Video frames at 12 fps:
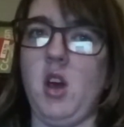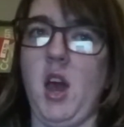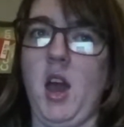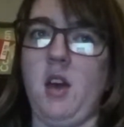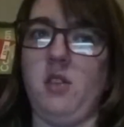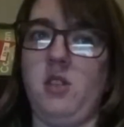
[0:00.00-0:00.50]

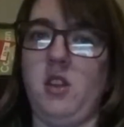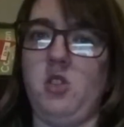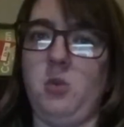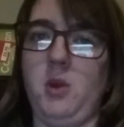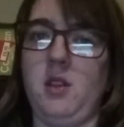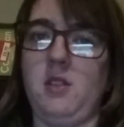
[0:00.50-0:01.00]
at the
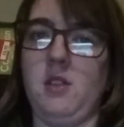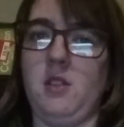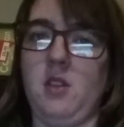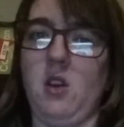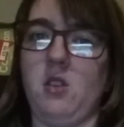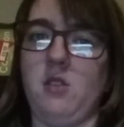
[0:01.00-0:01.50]
tweets
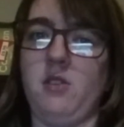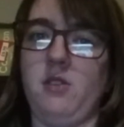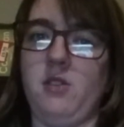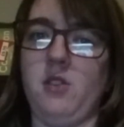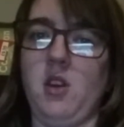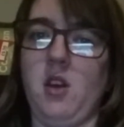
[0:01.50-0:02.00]

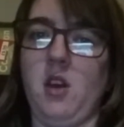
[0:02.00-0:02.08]
itself,